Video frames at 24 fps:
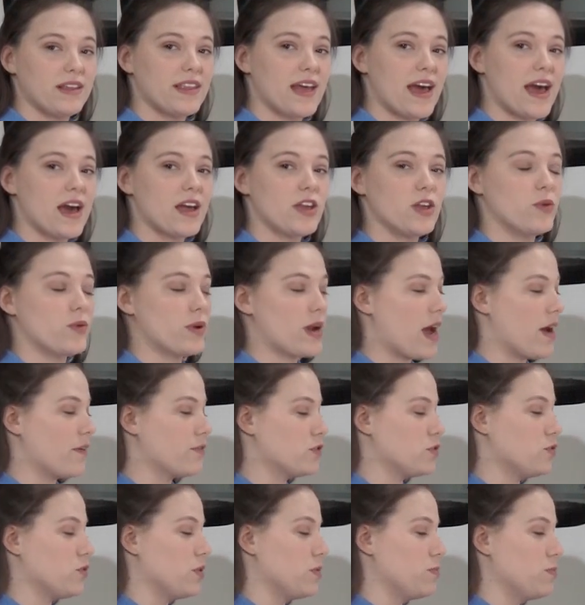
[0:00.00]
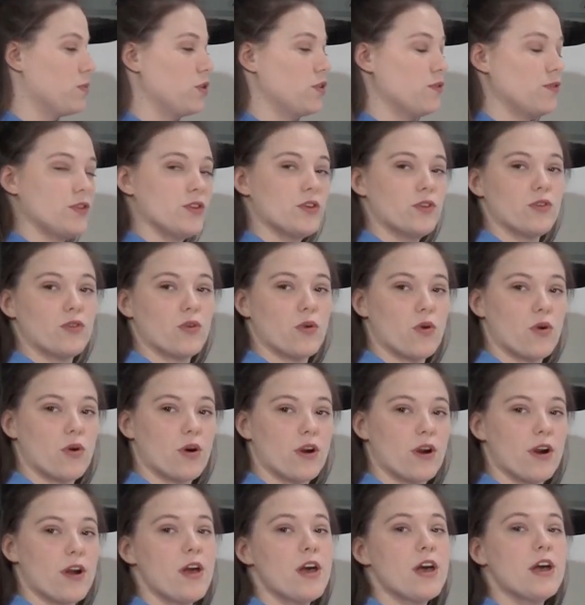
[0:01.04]
that, you would have to remove the
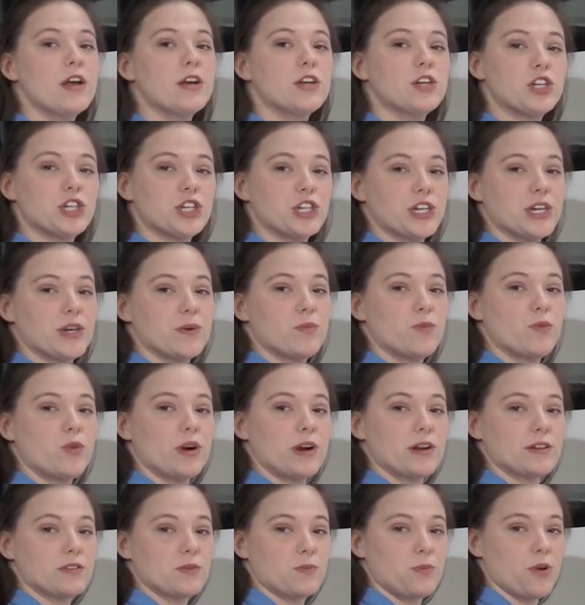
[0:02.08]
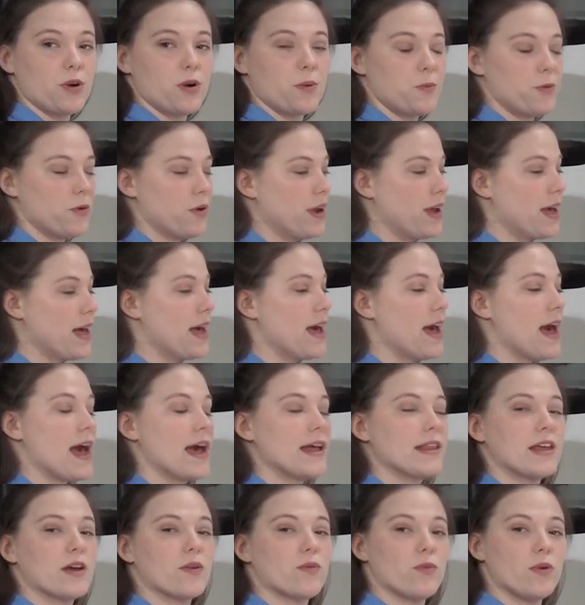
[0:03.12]
door, shim where it's appropriate,
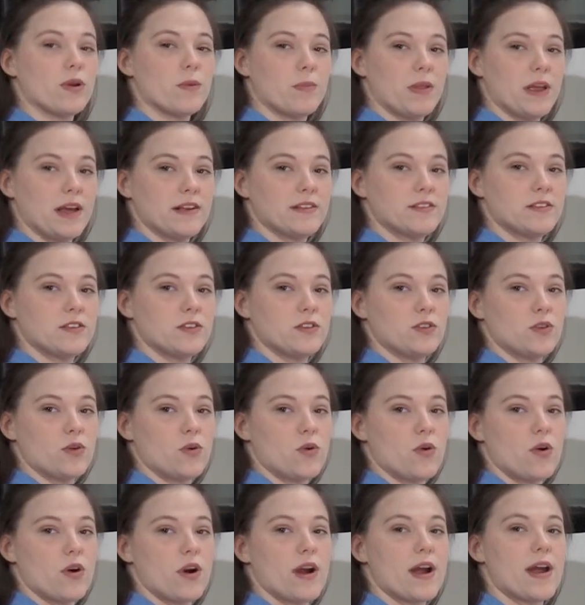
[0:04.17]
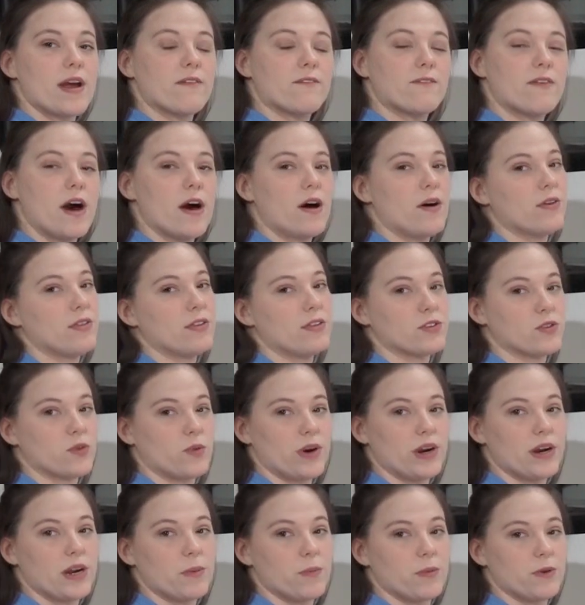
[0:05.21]
and then replace the door and follow the
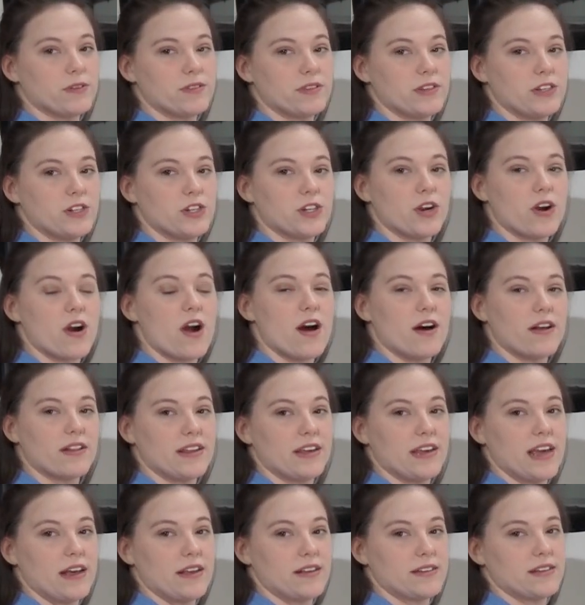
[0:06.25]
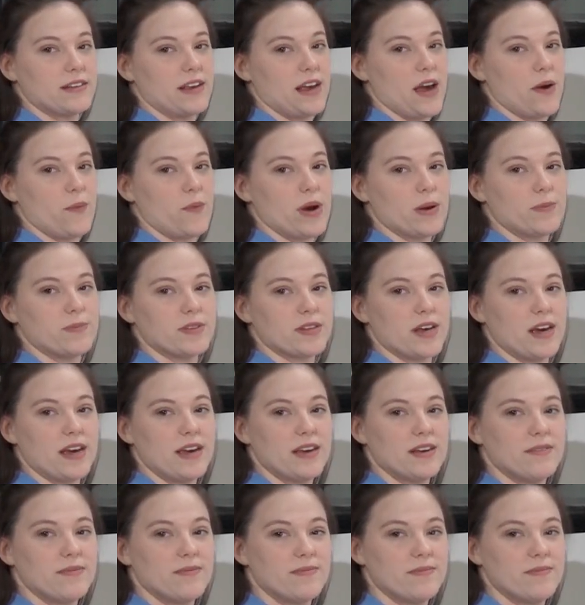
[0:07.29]
squaring procedure on the LCI website.